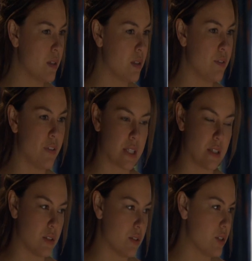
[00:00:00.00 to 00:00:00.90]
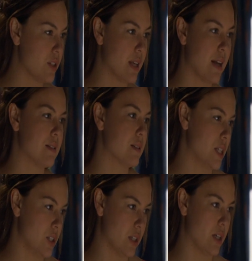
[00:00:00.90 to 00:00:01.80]
The fact that she's had a
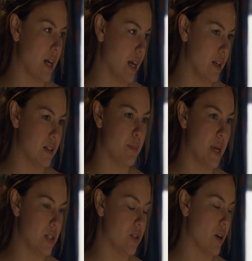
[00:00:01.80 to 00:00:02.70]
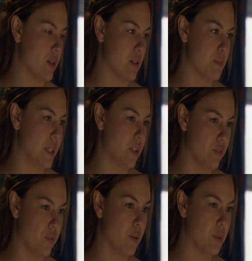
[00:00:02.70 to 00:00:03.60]
seizure and the meningitis has been
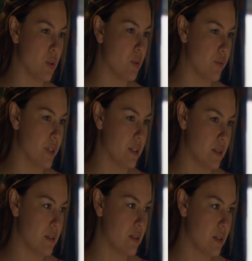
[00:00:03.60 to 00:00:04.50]
confirmed, it all fits.